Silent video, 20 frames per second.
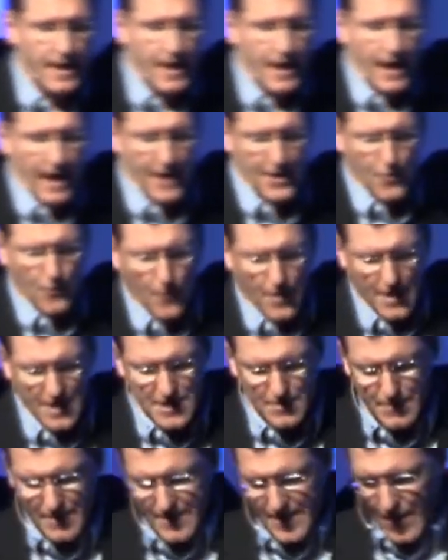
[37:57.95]
I don't want it to
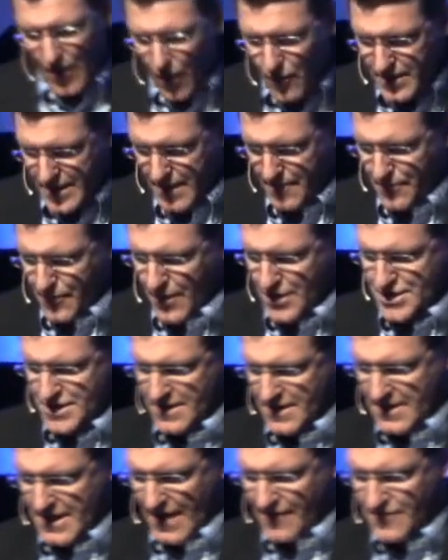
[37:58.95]
be the only impression
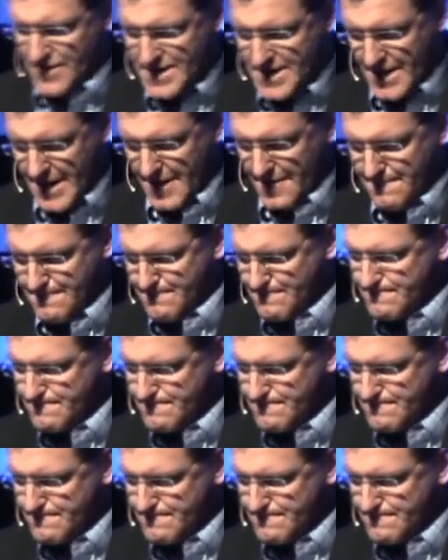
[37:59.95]
that they ever see.